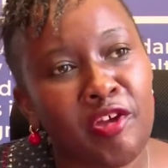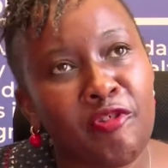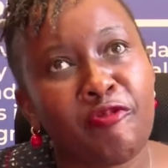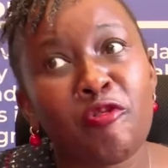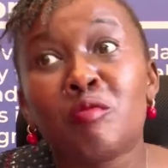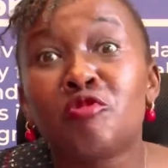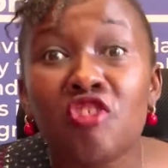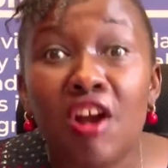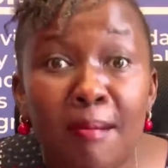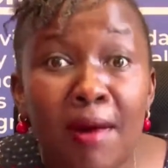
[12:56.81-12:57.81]
from
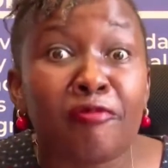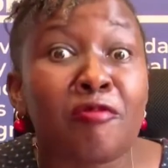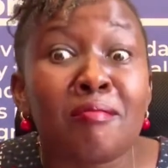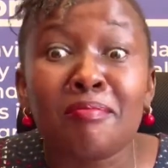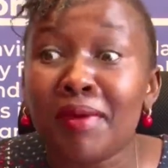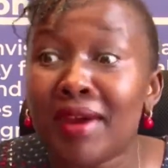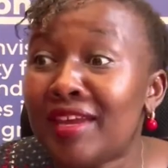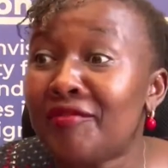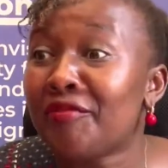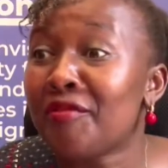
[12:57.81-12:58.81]
trauma, from
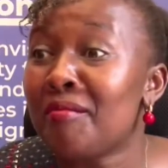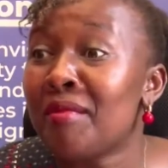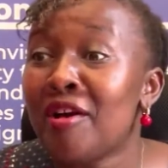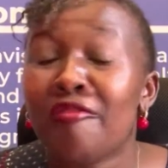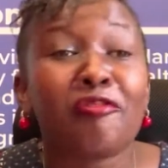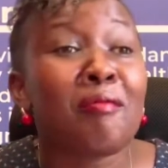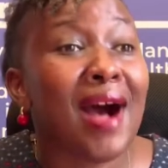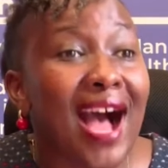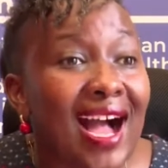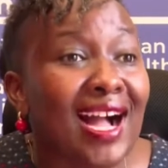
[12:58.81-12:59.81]
pain, from
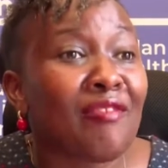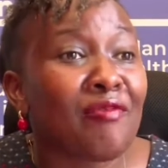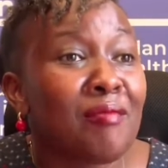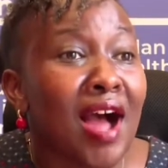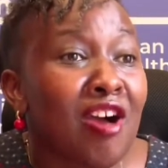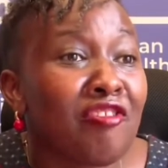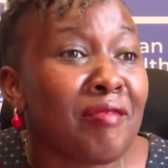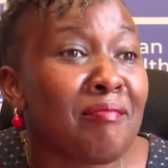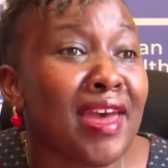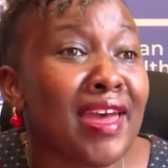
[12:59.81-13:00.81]
anger, from angry
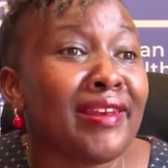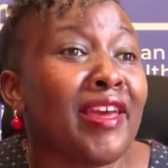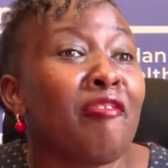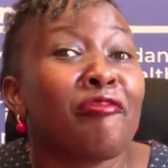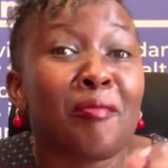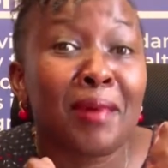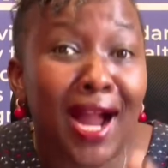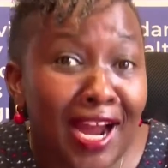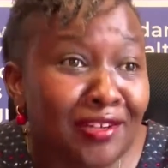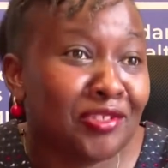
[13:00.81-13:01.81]
men, from
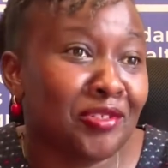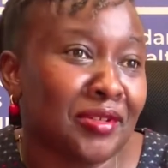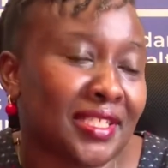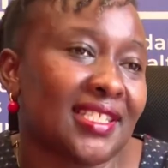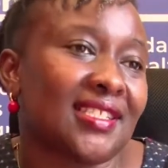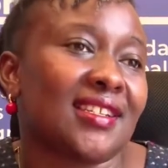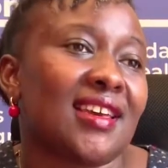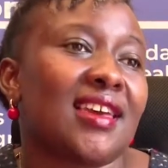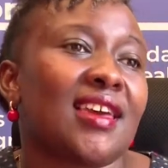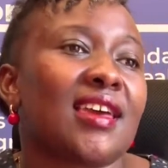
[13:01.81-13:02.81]
gunshots.
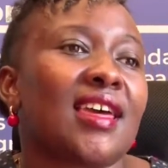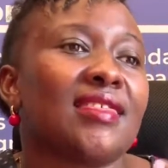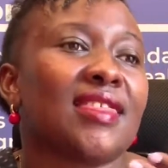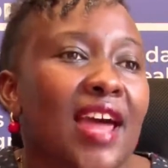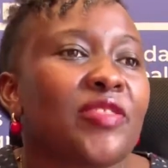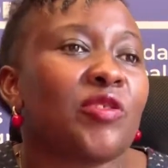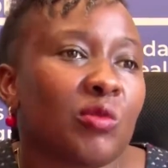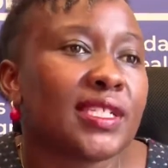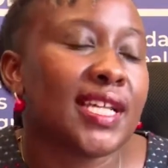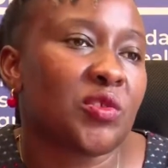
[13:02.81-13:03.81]
They are
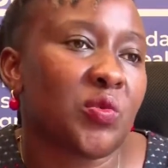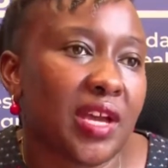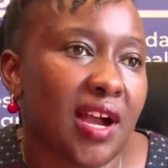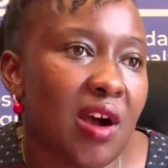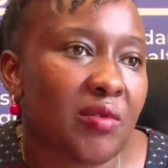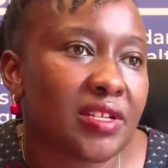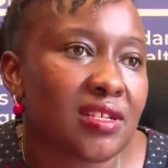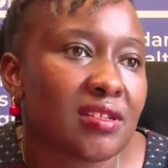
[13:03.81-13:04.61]
those that we count.